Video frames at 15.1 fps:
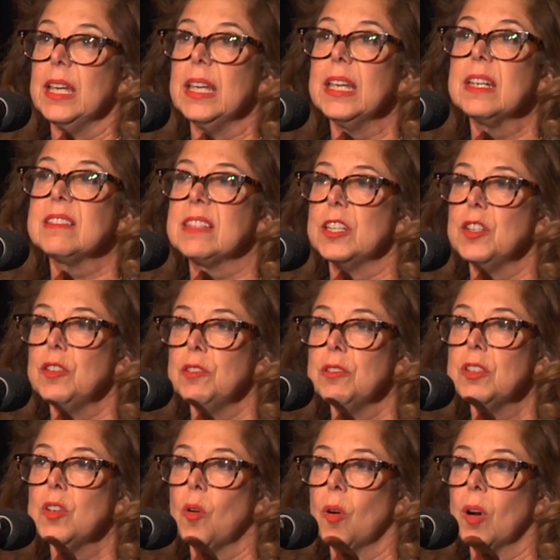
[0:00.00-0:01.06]
It is a New
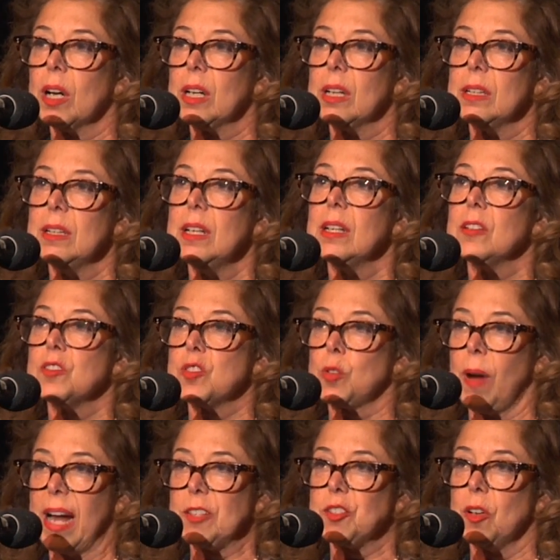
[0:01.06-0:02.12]
York
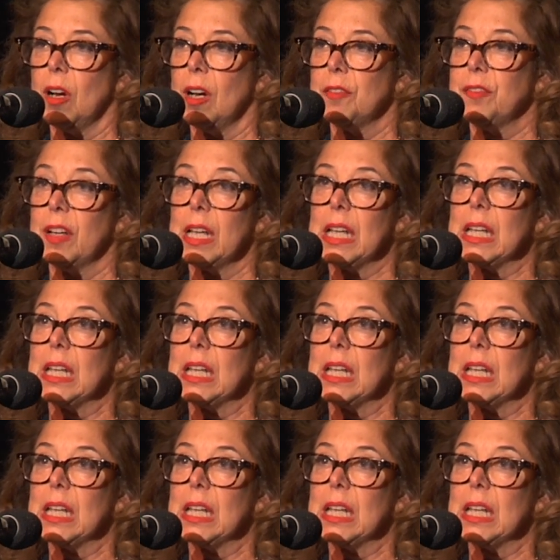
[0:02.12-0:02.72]
scratch-off